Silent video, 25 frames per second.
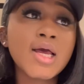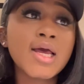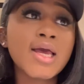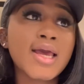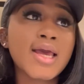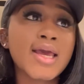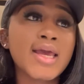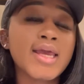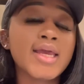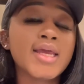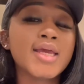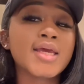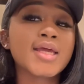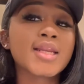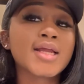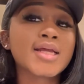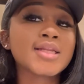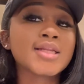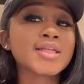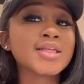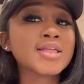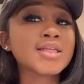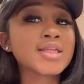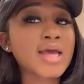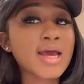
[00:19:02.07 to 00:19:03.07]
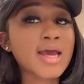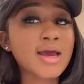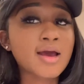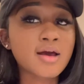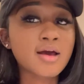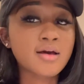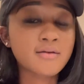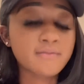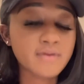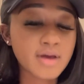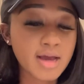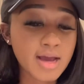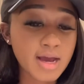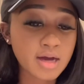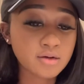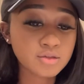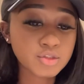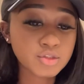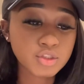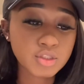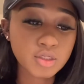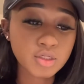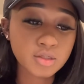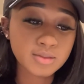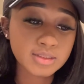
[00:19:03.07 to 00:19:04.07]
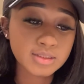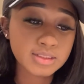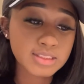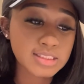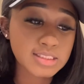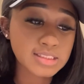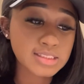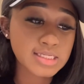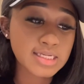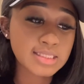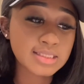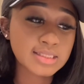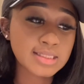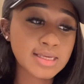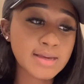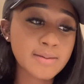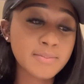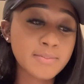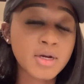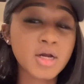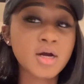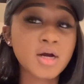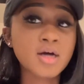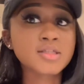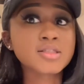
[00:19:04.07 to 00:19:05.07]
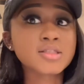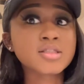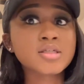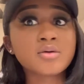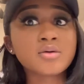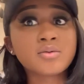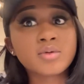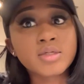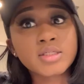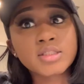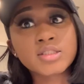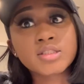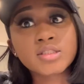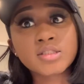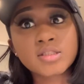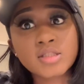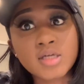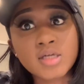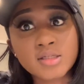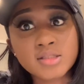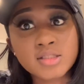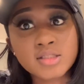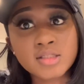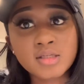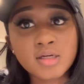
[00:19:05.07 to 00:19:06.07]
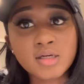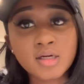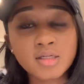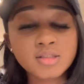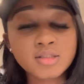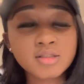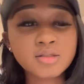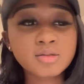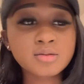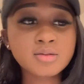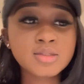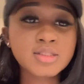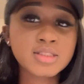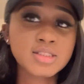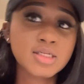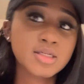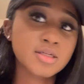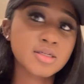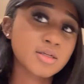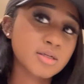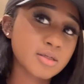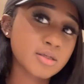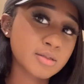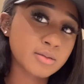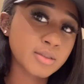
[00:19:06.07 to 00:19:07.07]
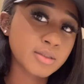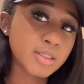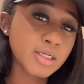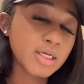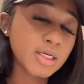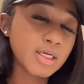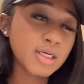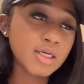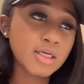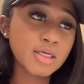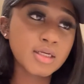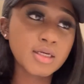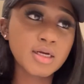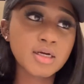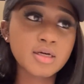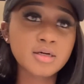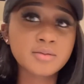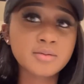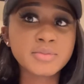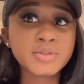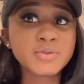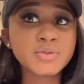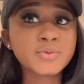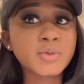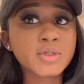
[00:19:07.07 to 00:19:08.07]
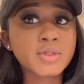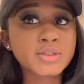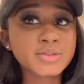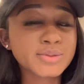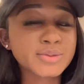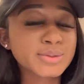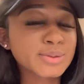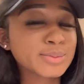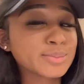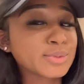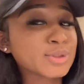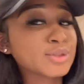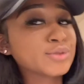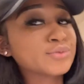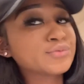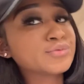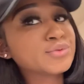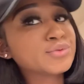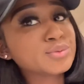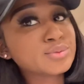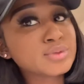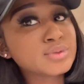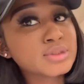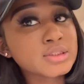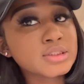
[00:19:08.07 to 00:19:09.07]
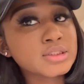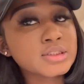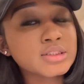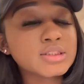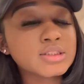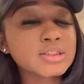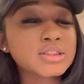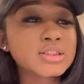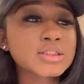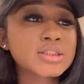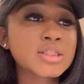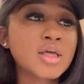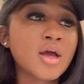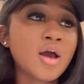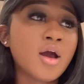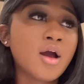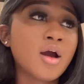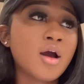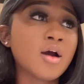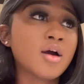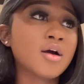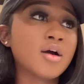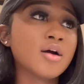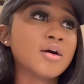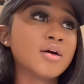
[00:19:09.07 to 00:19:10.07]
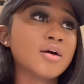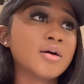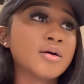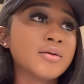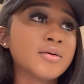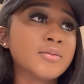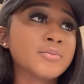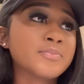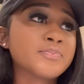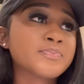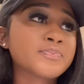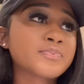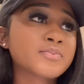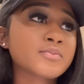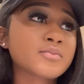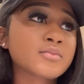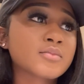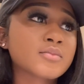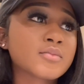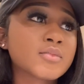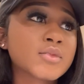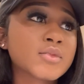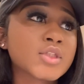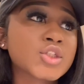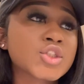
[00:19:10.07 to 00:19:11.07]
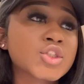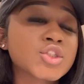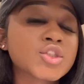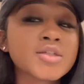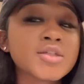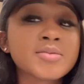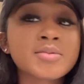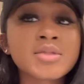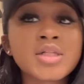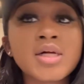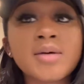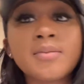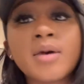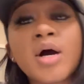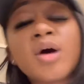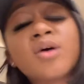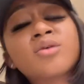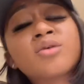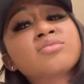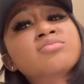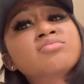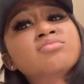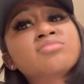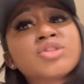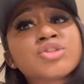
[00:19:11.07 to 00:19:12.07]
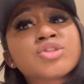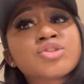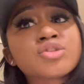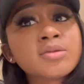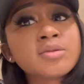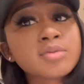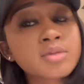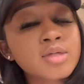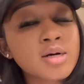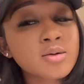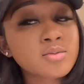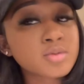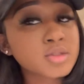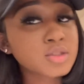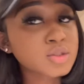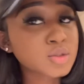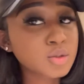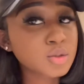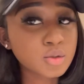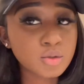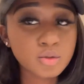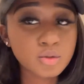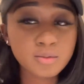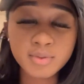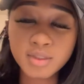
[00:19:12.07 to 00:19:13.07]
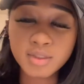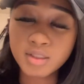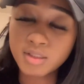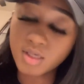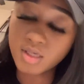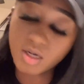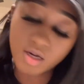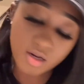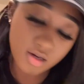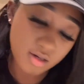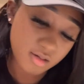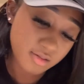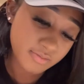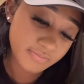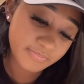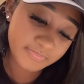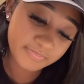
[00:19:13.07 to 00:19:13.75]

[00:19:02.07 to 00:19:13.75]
and i didn't have an outro and things like that but i also wanted to talk to y'all too because i know y'all gonna be wondering about a few things um the strip club oh the strip club was cool but y'all